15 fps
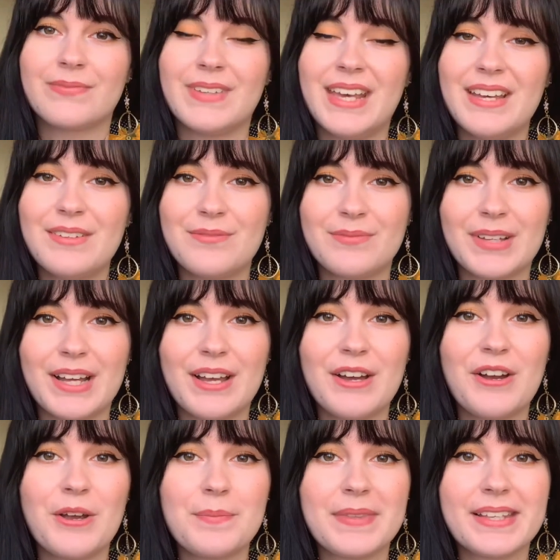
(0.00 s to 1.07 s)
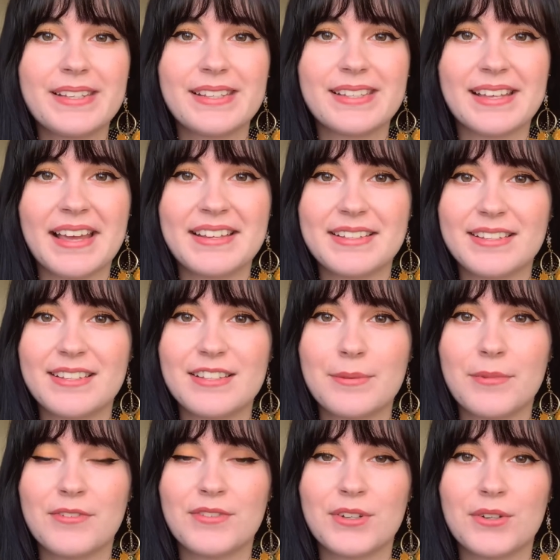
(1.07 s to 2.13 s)
Yeah, I hope this has answered some
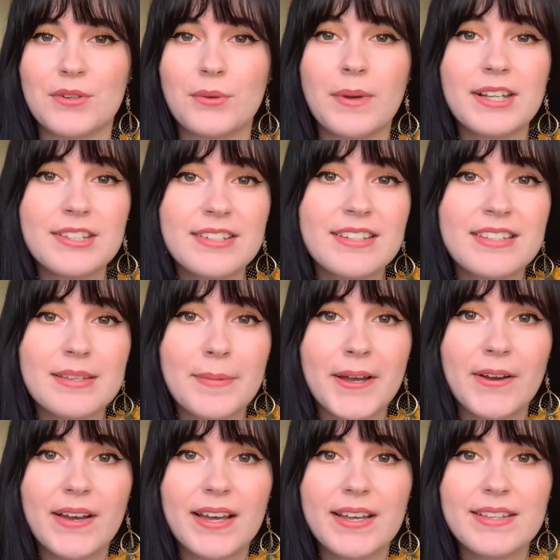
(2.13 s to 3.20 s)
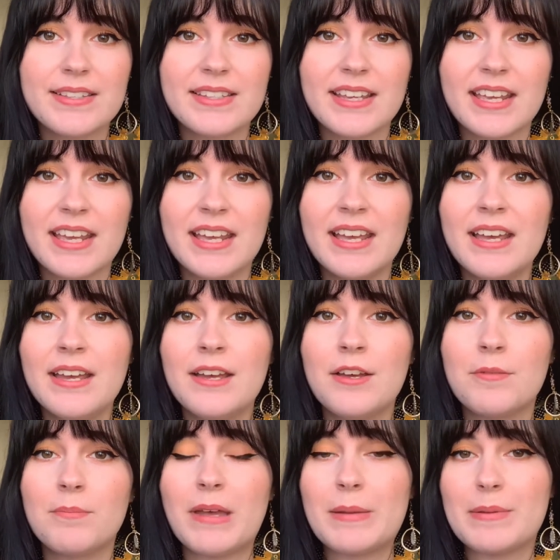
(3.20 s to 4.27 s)
of your questions about Earthsea,
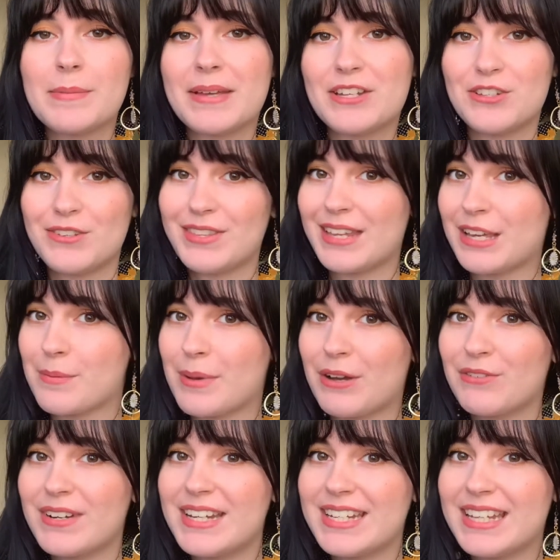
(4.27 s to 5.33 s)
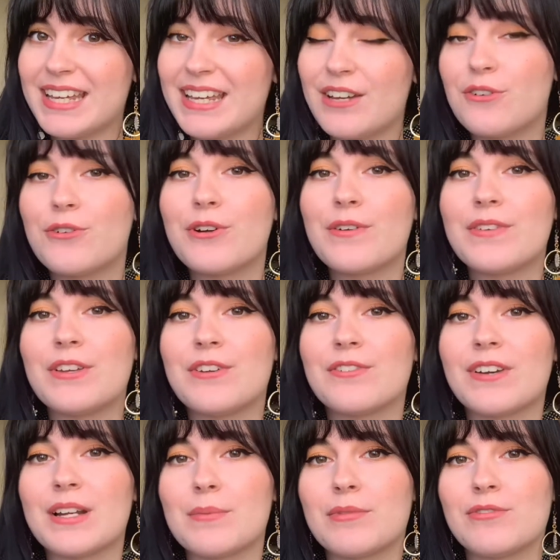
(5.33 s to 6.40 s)
maybe made you think about reading it, or if you have
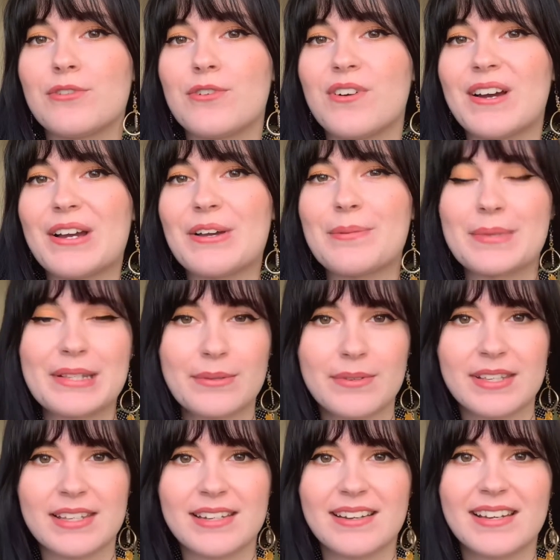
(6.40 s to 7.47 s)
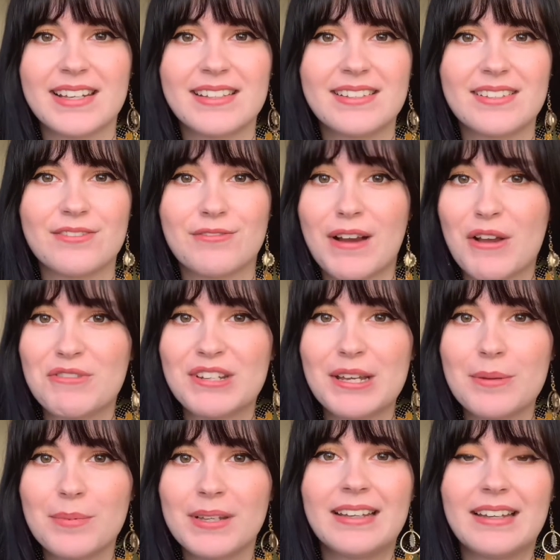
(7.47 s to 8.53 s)
read it before, I hope this was a nice
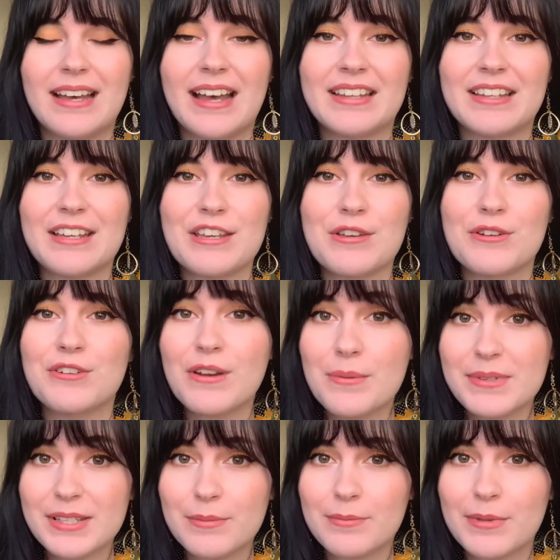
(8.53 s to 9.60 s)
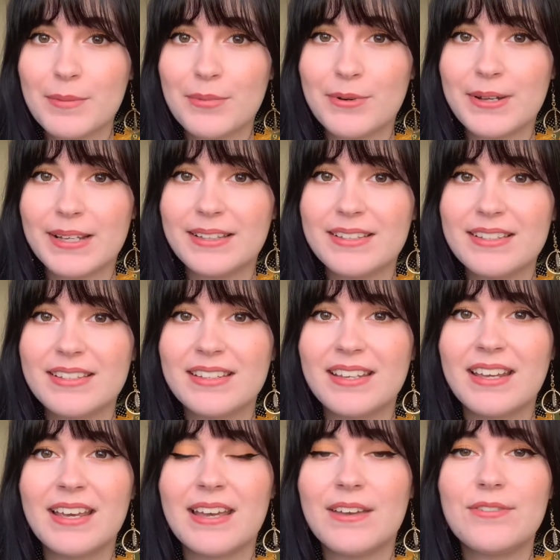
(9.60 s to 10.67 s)
roundup and that you agree with some of my points.
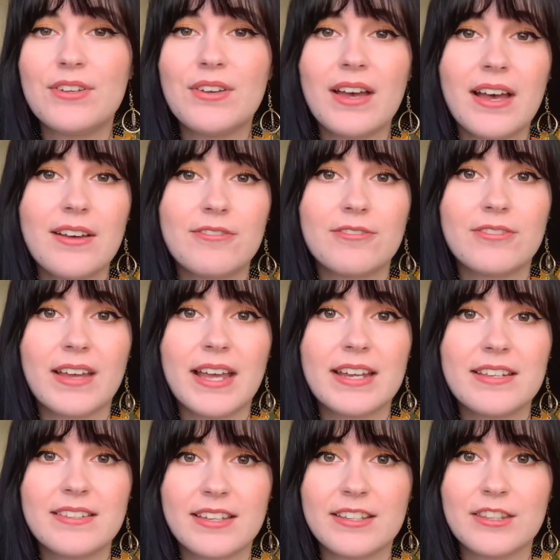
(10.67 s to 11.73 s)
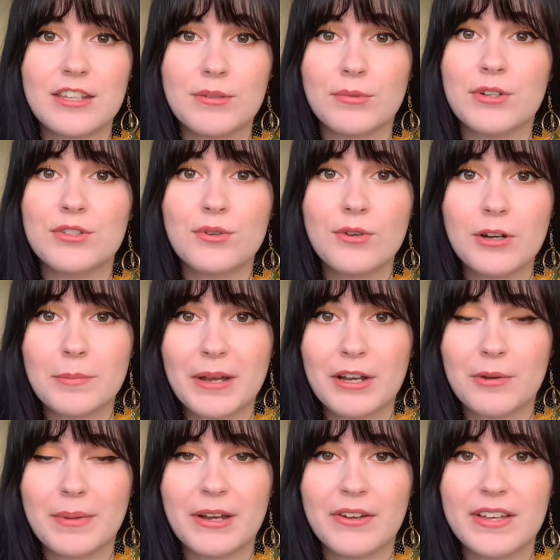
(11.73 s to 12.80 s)
If you have anything that you want to talk
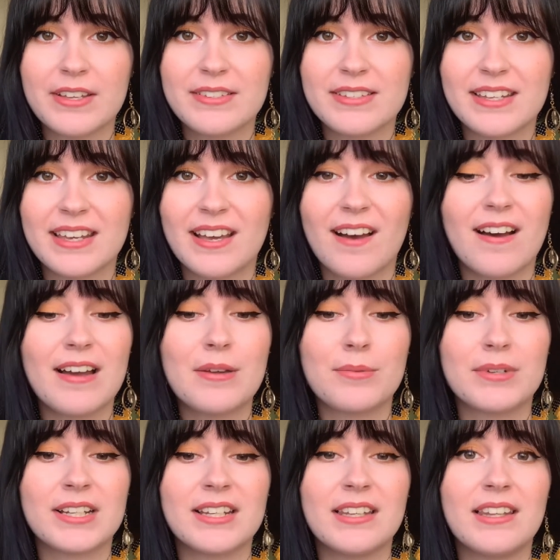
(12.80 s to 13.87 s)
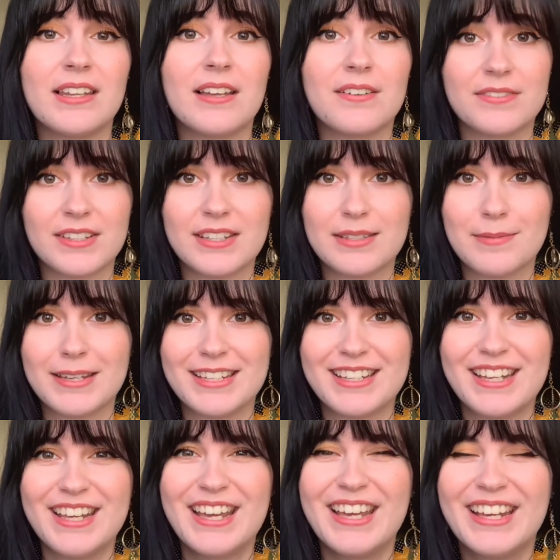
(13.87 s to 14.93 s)
about Earthsea, I would love to speak
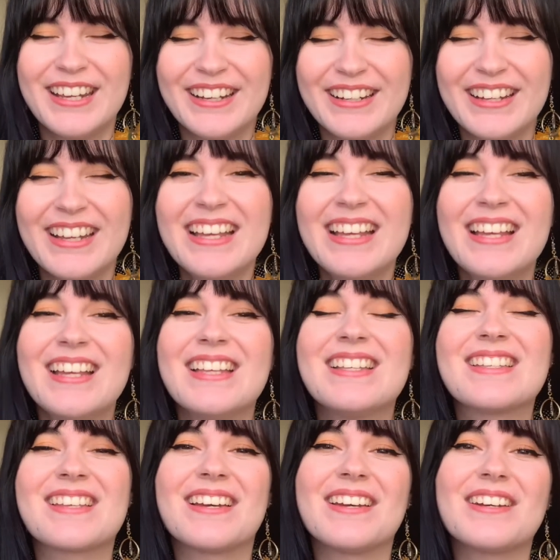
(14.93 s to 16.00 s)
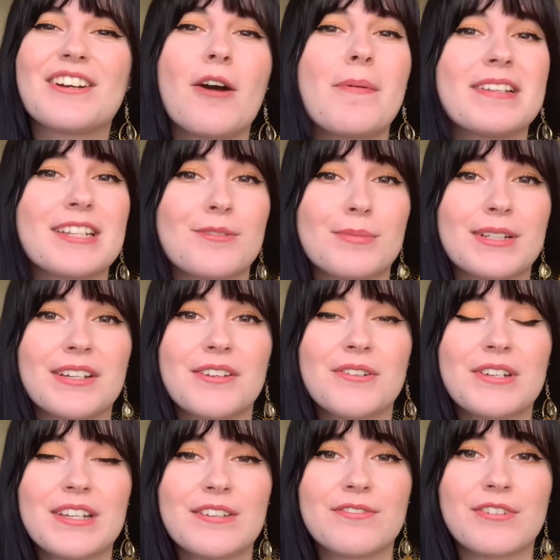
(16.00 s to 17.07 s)
to you. So comment down below, or
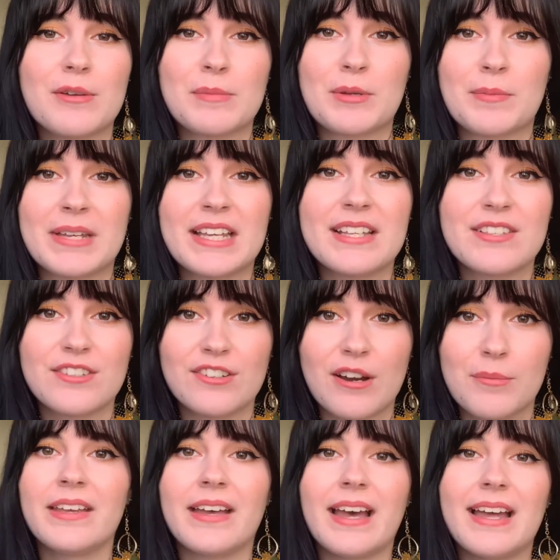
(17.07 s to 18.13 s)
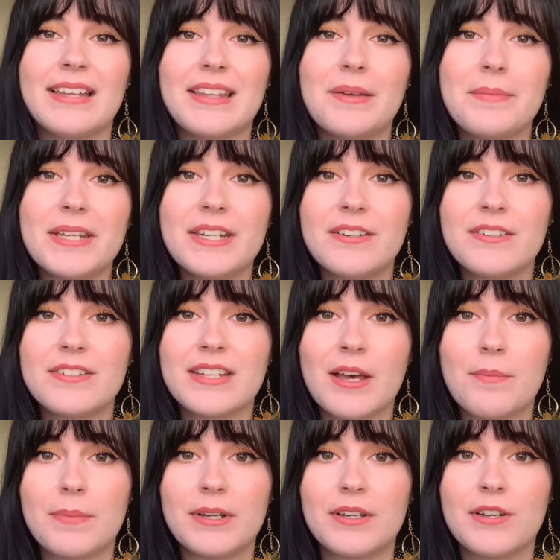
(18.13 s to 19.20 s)
you can find me on my Instagram, and let me know
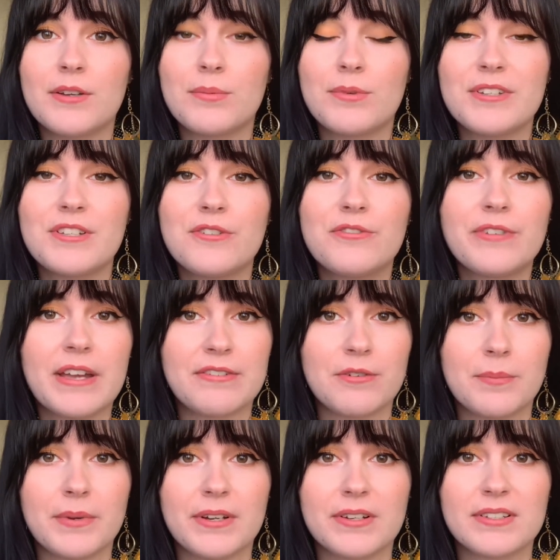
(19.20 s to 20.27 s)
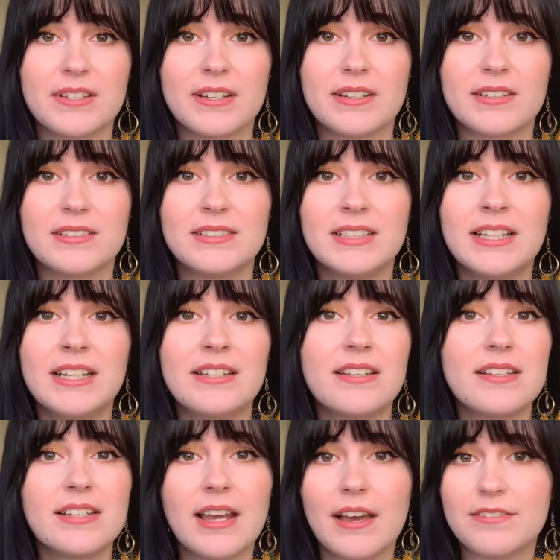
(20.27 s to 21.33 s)
down below what your favourite books are. It
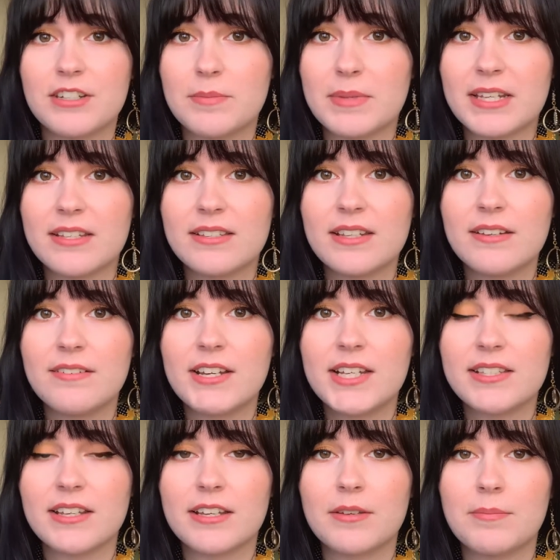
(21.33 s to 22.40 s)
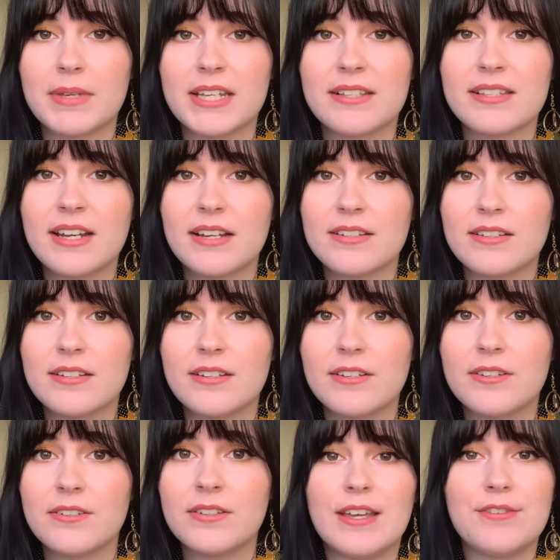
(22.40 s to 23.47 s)
doesn't have to be a series, it can be a
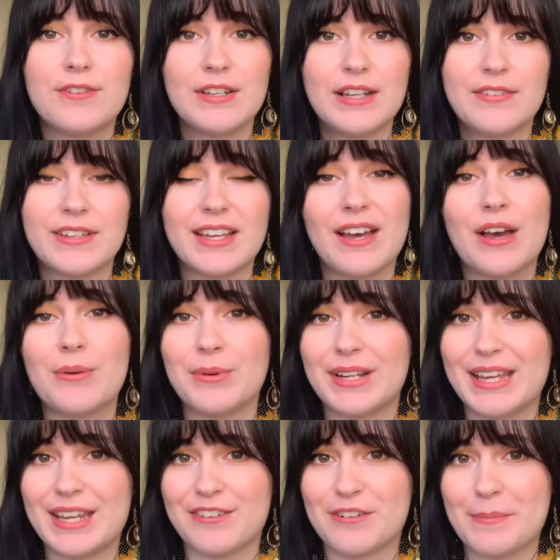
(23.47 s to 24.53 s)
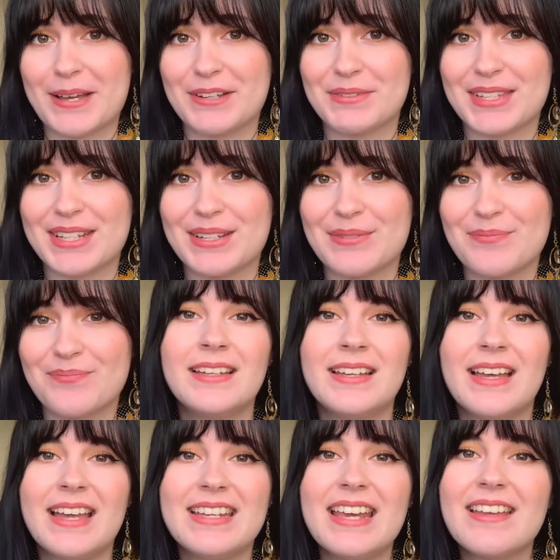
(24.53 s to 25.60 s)
standalone. If you love it, I want to hear about it.
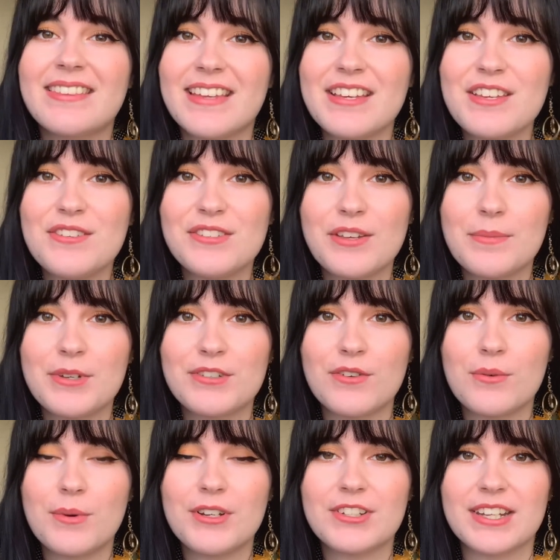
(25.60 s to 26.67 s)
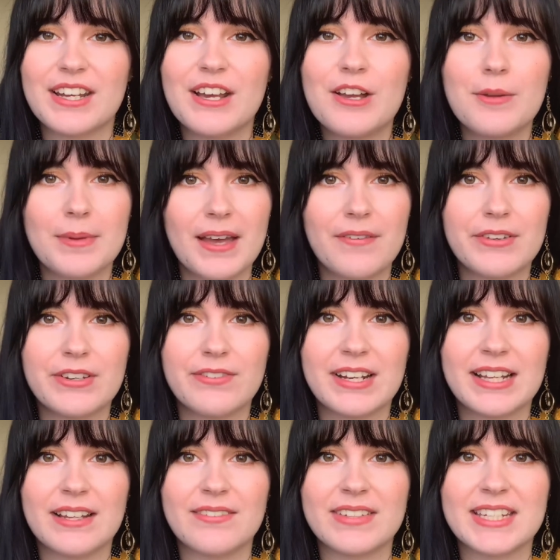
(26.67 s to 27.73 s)
And yeah, thank you so much for watching. I hope you're having a
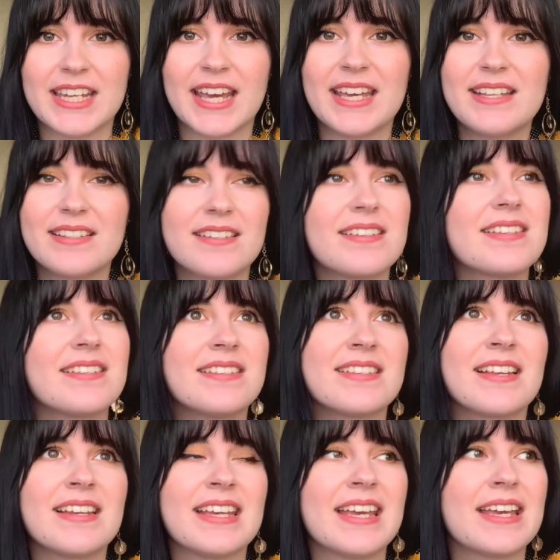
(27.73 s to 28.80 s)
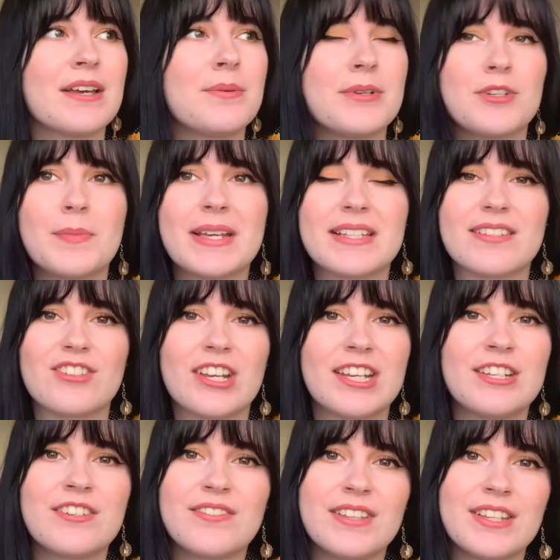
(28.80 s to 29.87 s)
really lovely day. It's nice and sunny here, which makes a
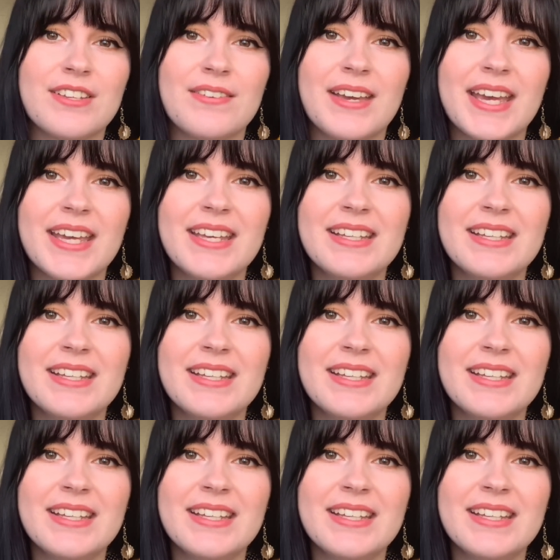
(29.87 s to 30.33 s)
change for the UK.